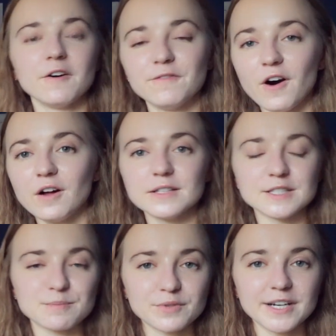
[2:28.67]
fall and
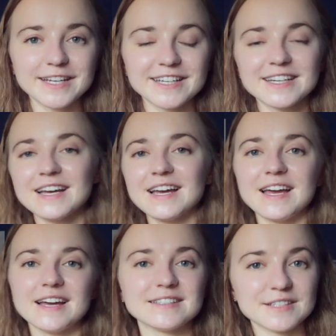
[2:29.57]
spring
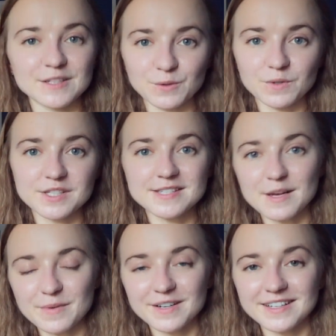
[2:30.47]
and ignore the
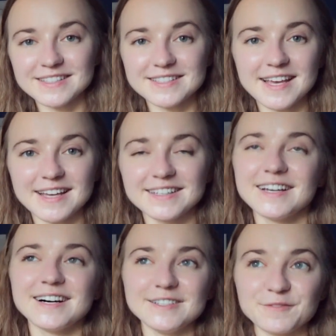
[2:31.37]
summer instead,
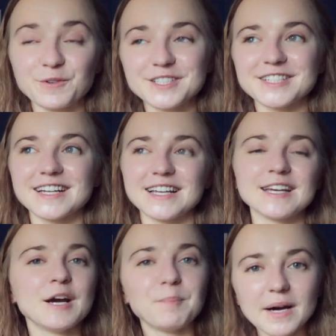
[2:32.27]

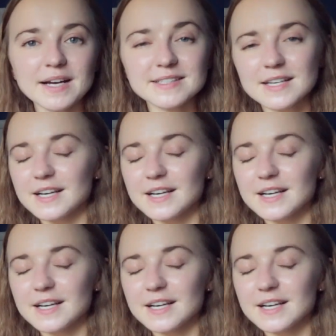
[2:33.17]
unfortunately. But